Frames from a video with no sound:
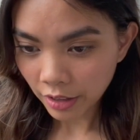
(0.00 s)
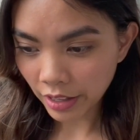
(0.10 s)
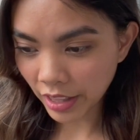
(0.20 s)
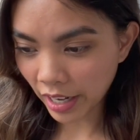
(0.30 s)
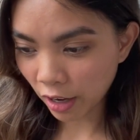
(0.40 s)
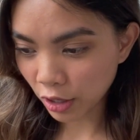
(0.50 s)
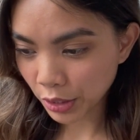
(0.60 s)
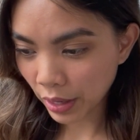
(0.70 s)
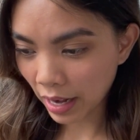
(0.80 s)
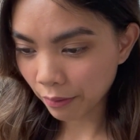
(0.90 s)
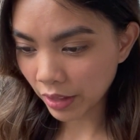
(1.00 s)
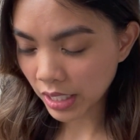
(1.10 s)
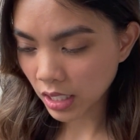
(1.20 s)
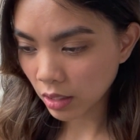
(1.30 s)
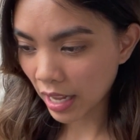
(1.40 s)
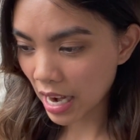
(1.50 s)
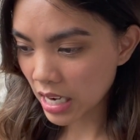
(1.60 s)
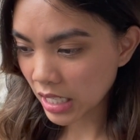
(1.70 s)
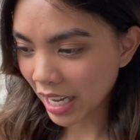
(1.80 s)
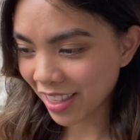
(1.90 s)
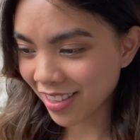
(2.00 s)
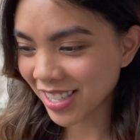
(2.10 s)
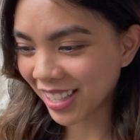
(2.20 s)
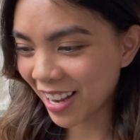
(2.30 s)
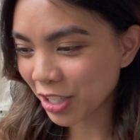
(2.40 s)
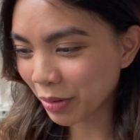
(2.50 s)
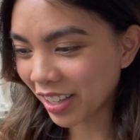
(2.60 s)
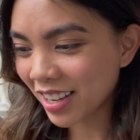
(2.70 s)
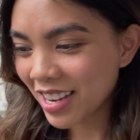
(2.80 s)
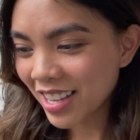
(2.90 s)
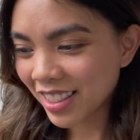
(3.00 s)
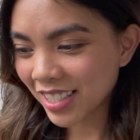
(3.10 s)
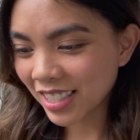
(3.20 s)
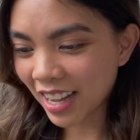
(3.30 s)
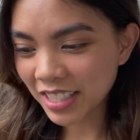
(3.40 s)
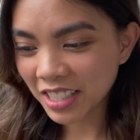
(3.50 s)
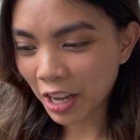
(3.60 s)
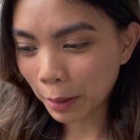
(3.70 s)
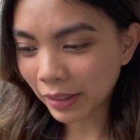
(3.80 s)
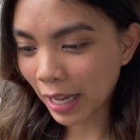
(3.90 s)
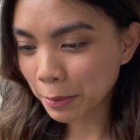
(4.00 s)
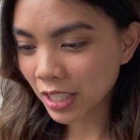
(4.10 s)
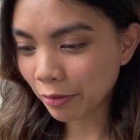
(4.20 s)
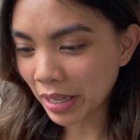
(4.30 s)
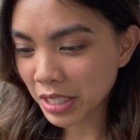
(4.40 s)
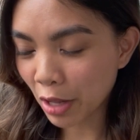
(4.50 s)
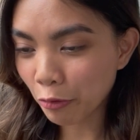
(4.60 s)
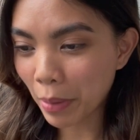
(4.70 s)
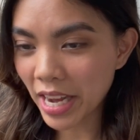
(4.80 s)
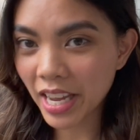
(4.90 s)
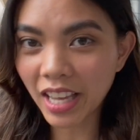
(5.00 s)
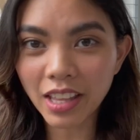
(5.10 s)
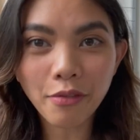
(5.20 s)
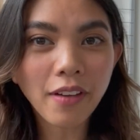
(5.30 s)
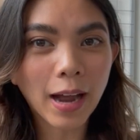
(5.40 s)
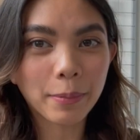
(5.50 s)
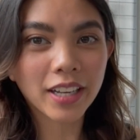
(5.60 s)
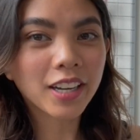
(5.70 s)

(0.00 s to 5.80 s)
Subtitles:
And then I also have this last, I think this is the last one, this last time lapse of myself making the fabric